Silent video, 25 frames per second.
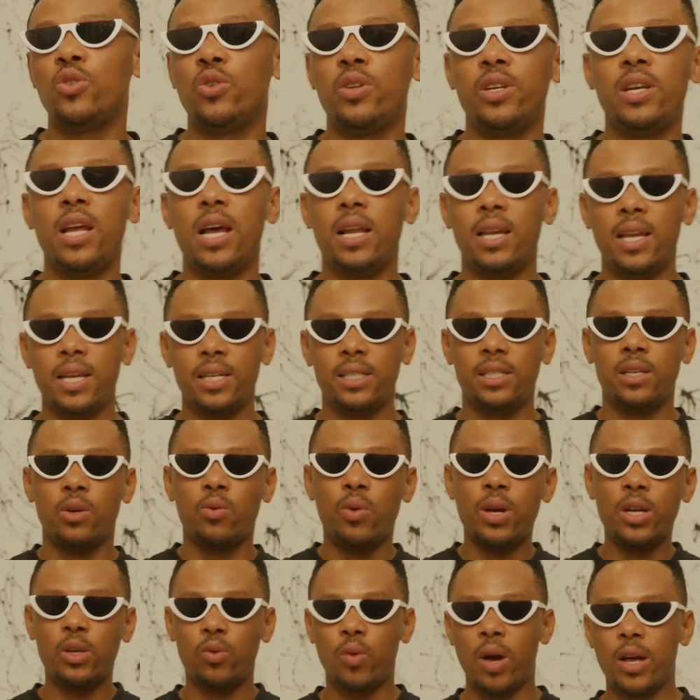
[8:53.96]
now let's say,
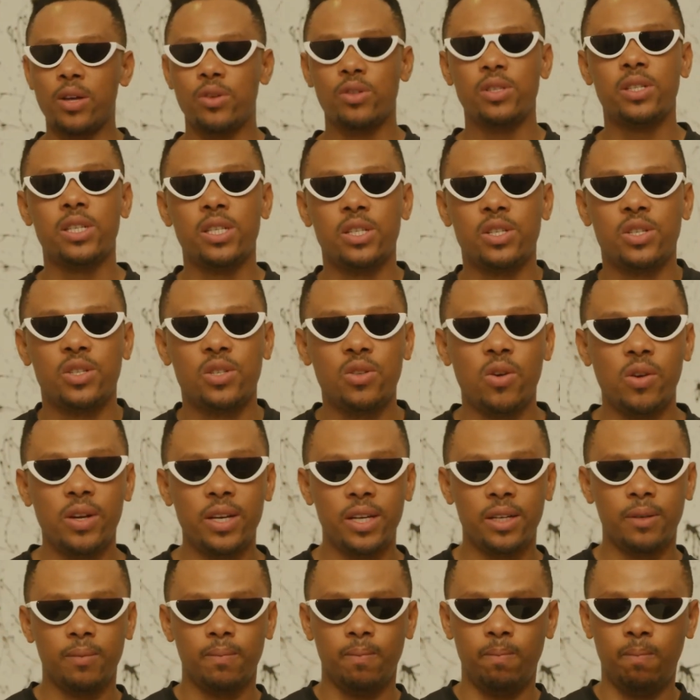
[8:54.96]
when do I use the
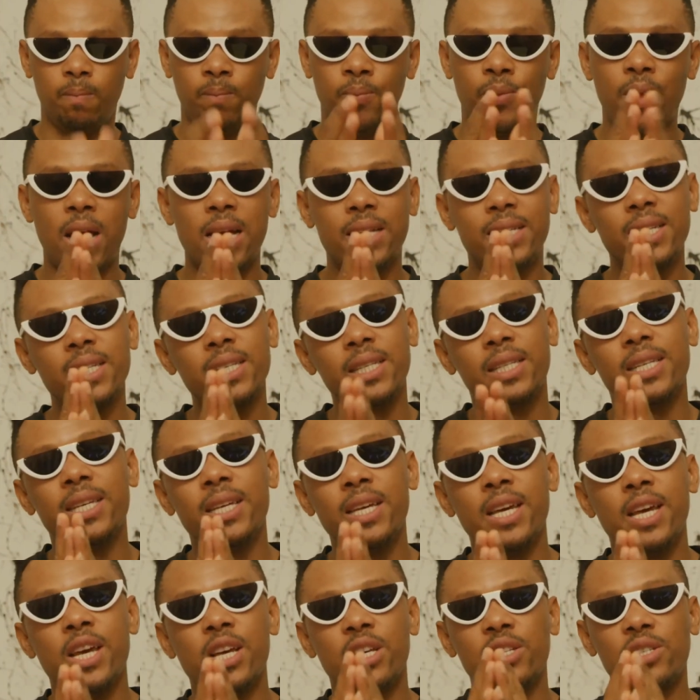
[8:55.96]
Sony? I think the
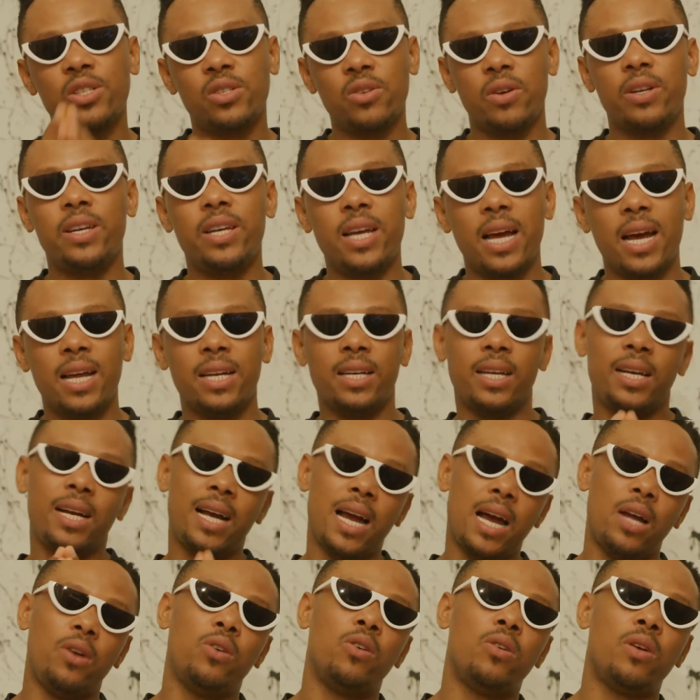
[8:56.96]
Sony and the
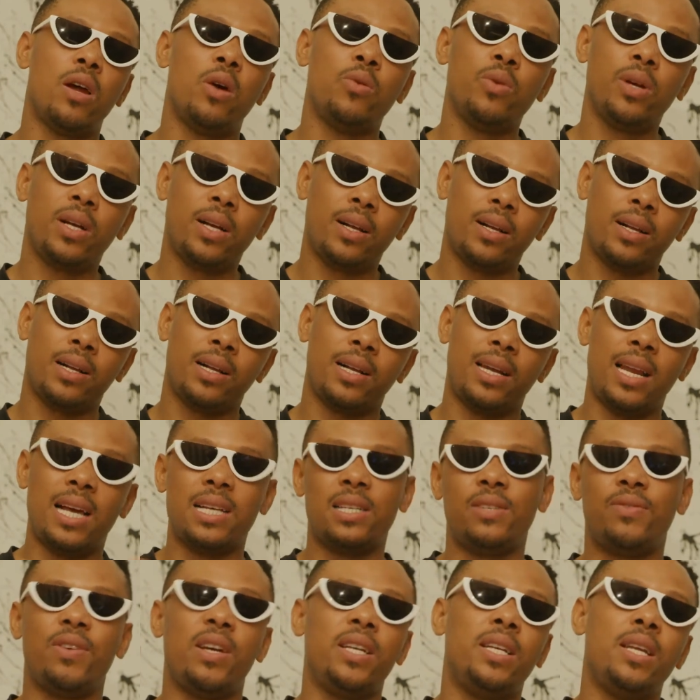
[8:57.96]
Canon, I will
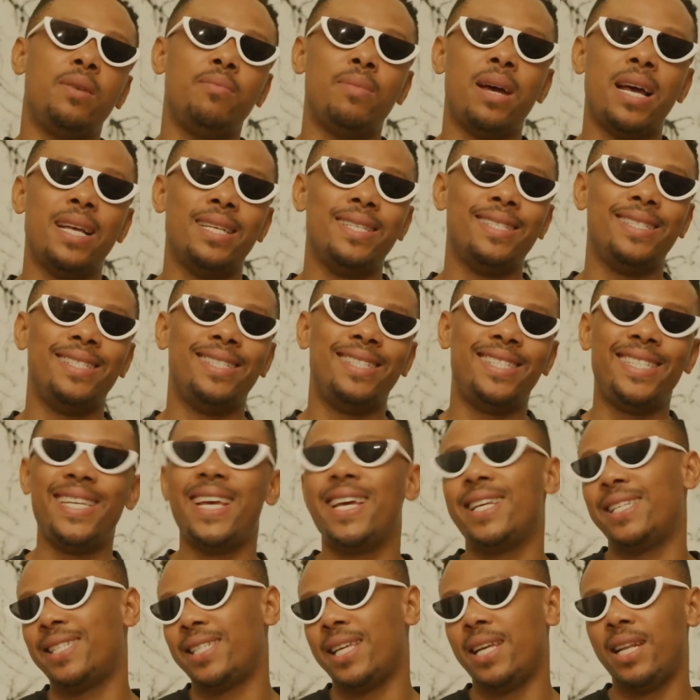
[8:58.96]
classify them as
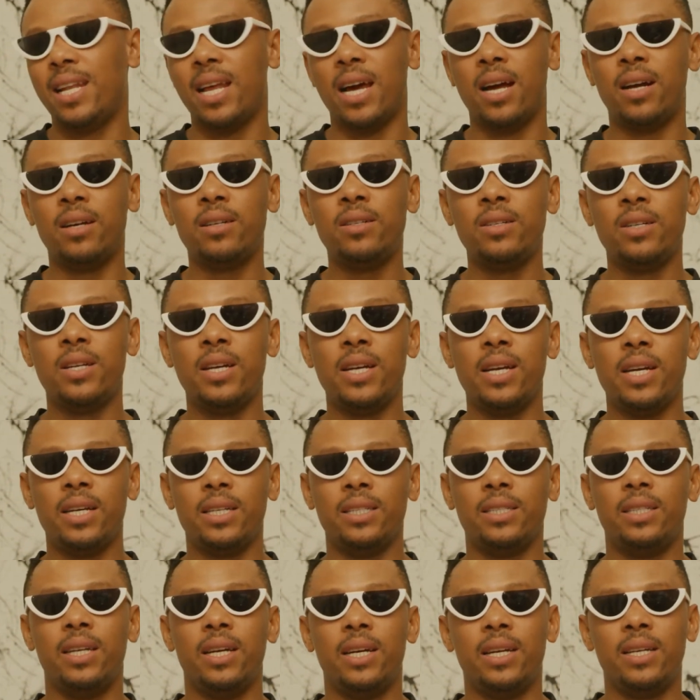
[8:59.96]
DSLR.
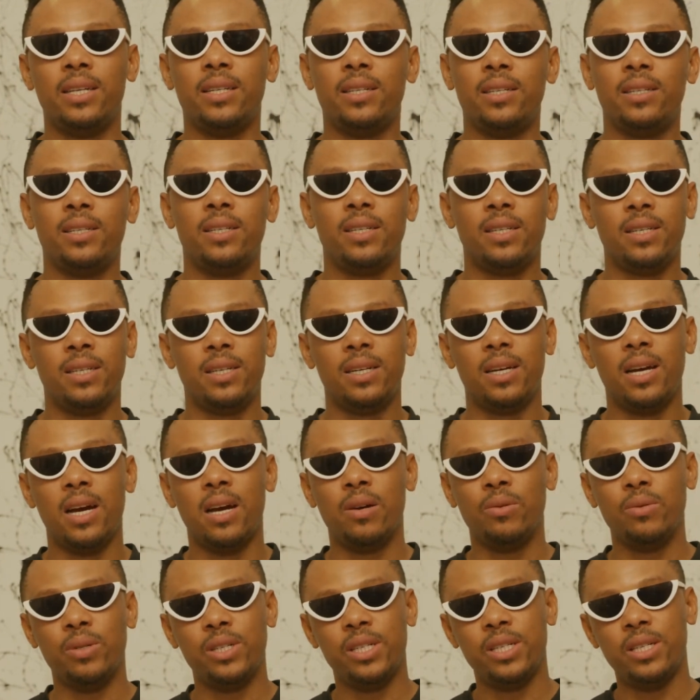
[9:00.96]
Then I
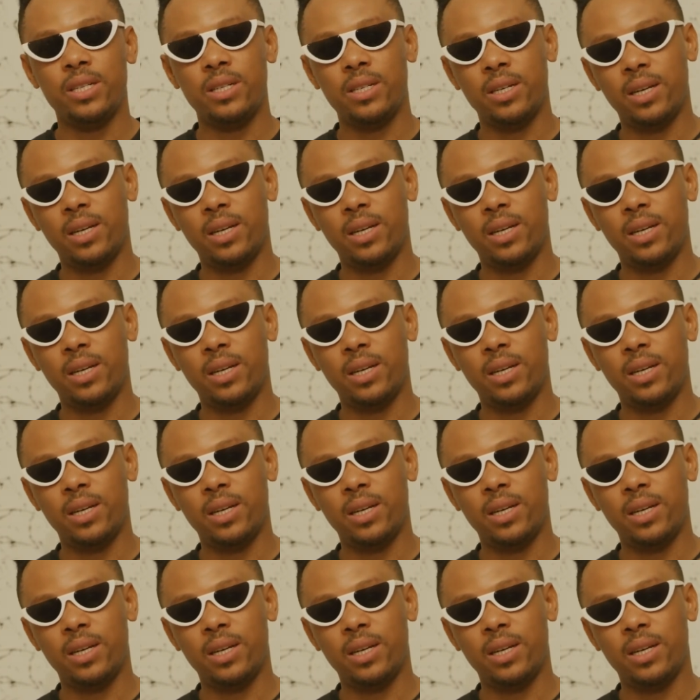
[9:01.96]
will